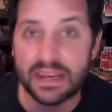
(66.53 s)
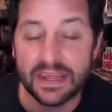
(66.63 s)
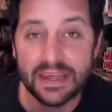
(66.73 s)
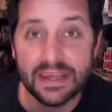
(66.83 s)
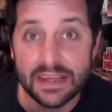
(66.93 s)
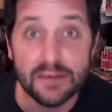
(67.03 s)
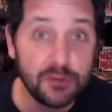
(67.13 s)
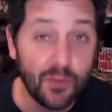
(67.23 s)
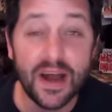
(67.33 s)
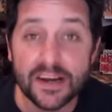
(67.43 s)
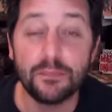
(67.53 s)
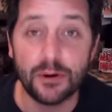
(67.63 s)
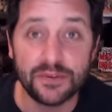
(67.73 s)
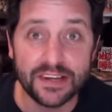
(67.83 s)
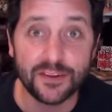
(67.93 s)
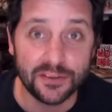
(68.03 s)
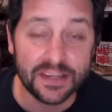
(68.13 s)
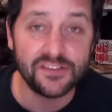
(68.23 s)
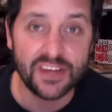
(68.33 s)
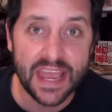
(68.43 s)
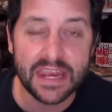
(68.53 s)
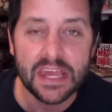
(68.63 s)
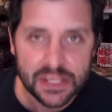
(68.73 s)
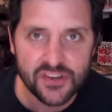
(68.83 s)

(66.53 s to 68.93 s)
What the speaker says: But if you wanted to protest those things, you can.